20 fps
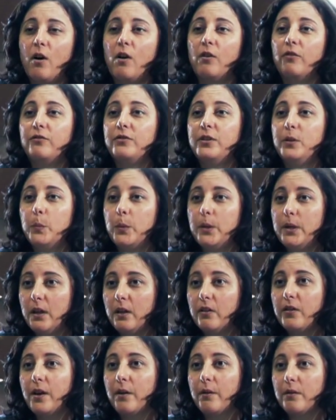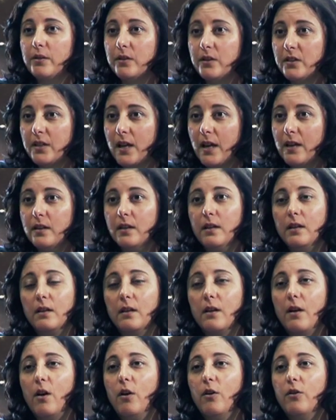of deepening their
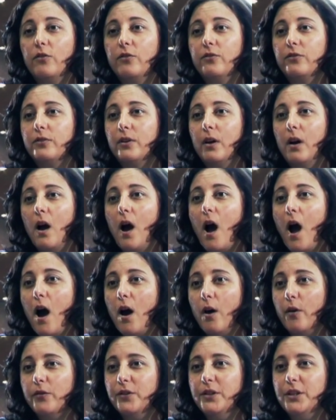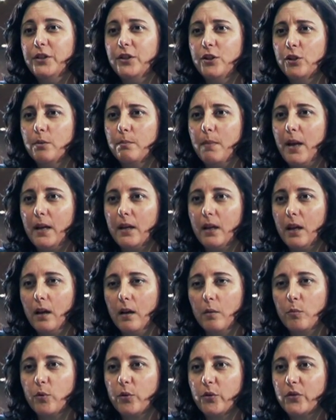understanding of how the
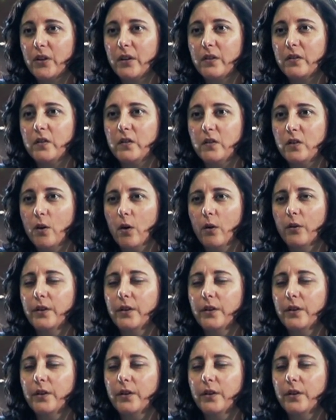decision-making process is done